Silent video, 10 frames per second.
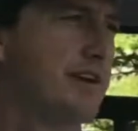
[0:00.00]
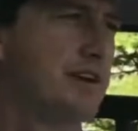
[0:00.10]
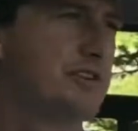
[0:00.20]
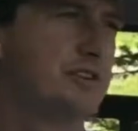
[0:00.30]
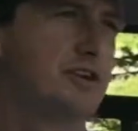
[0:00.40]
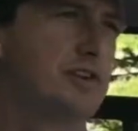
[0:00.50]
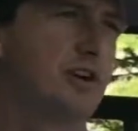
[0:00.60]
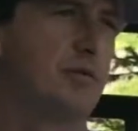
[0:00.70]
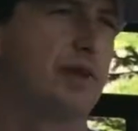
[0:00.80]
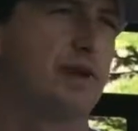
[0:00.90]
Yeah, just because
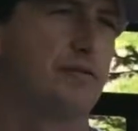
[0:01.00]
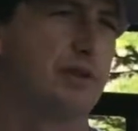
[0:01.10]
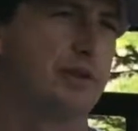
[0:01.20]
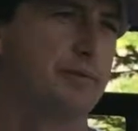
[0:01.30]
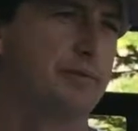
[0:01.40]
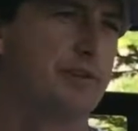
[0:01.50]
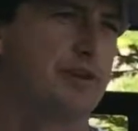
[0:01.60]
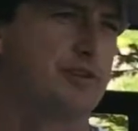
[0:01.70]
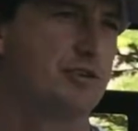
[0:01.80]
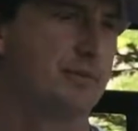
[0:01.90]
we have really
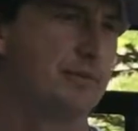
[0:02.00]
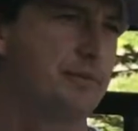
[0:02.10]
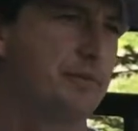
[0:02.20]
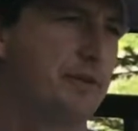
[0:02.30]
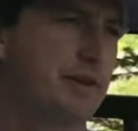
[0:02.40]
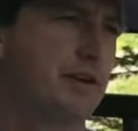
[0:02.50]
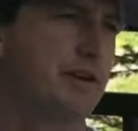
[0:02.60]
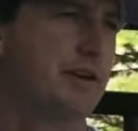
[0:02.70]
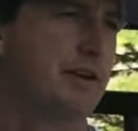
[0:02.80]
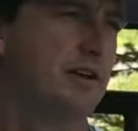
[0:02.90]
professional people there.
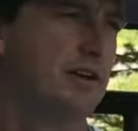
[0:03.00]
Yeah.